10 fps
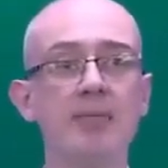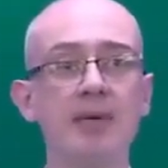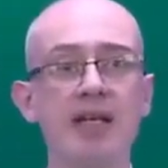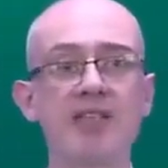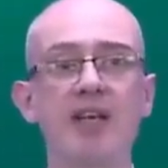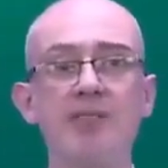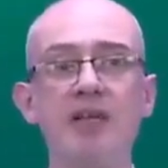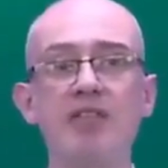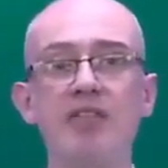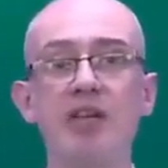because I've
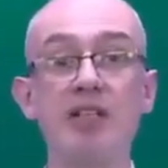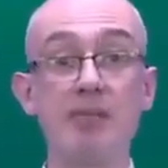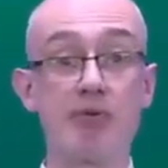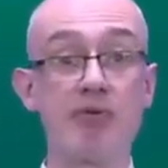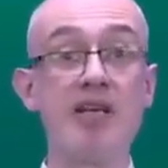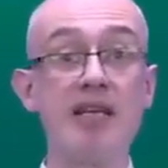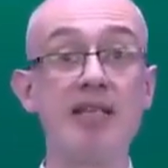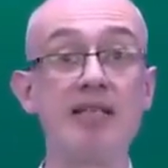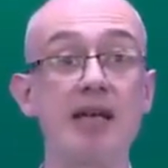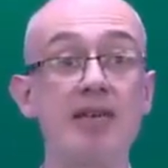been studying pretty
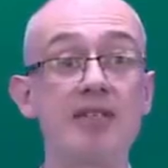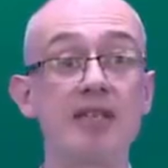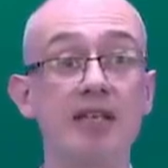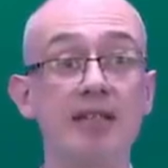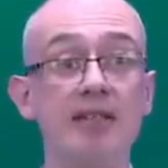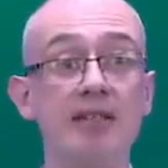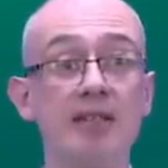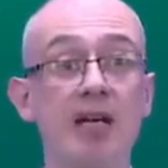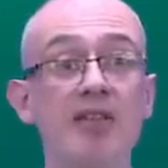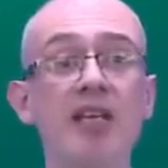intensely.
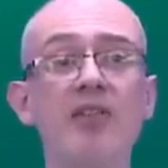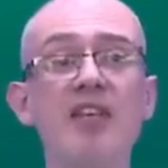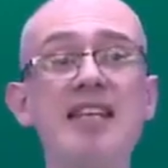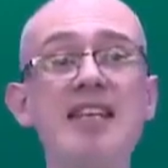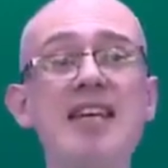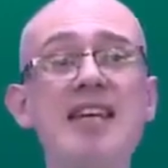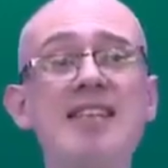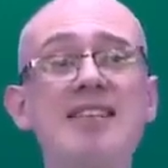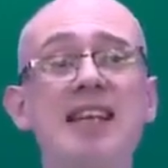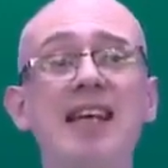I think the
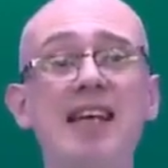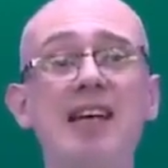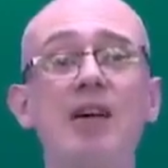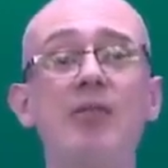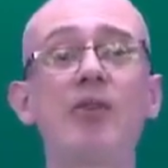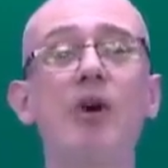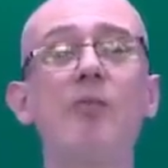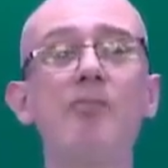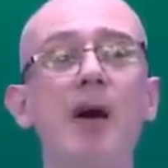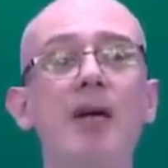years here have
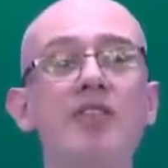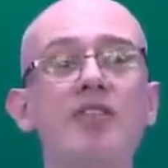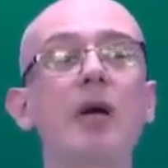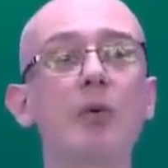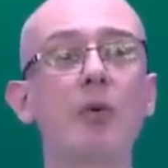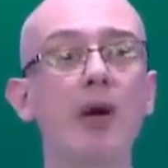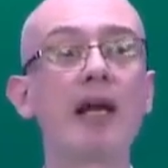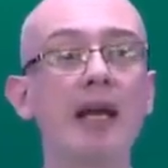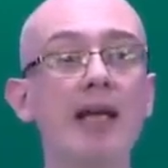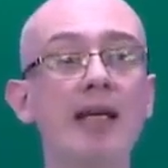gone by so
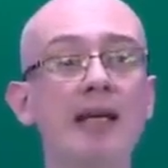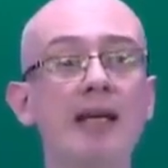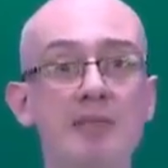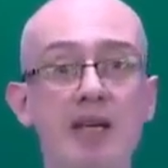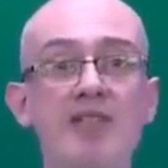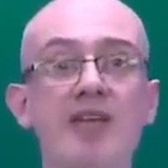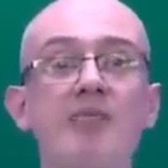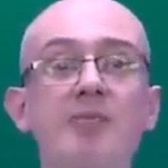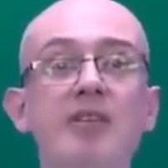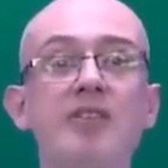quickly because
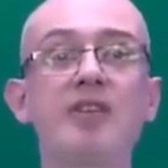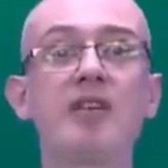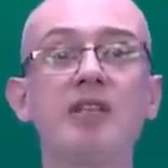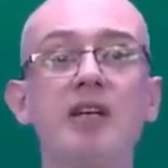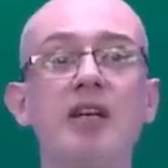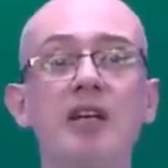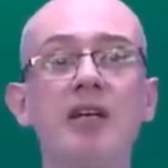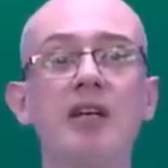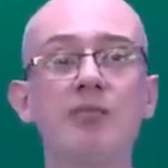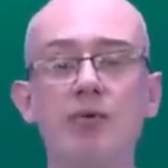I've been studying
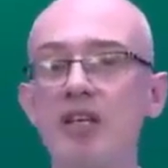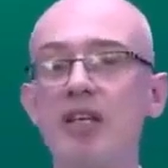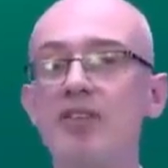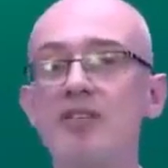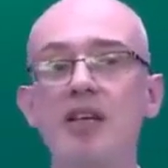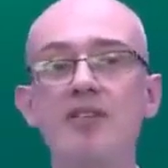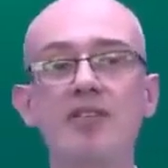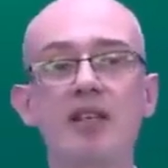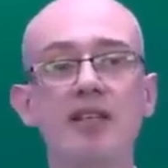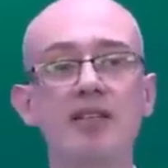pretty
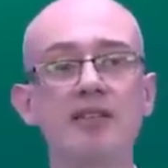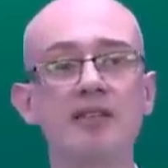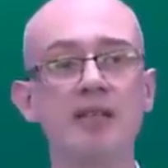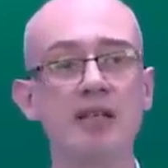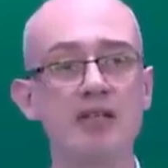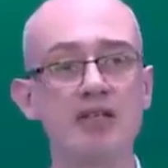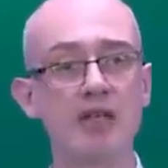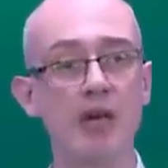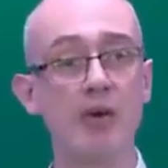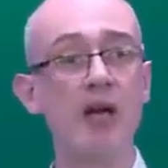intensely.
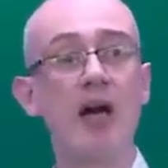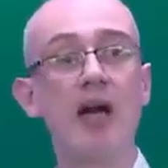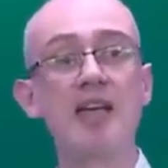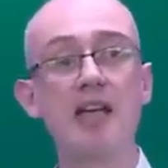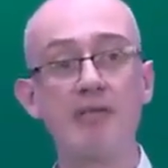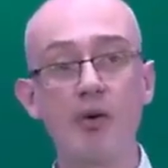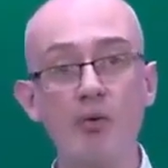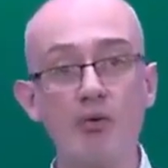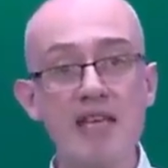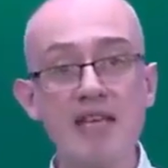So I give a
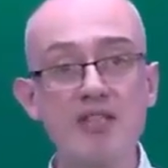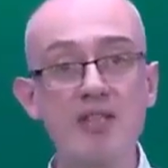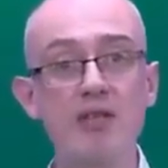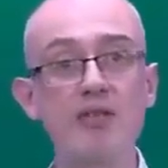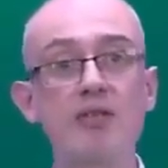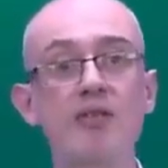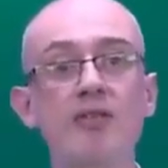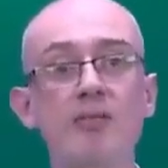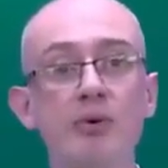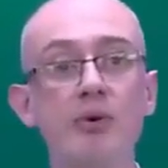reason to
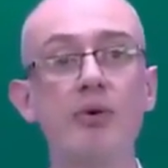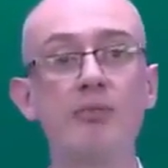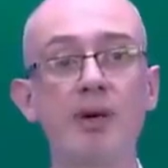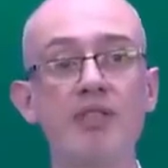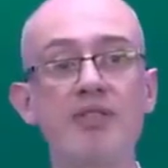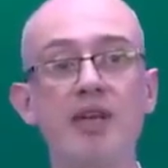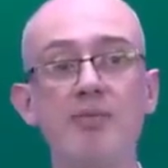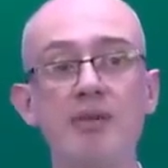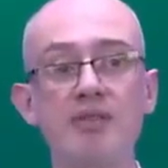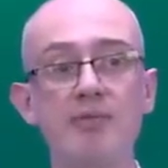support my
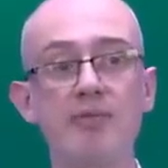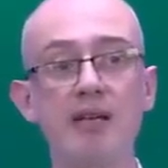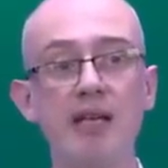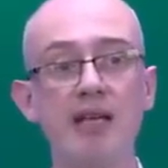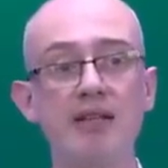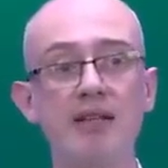statement of feeling.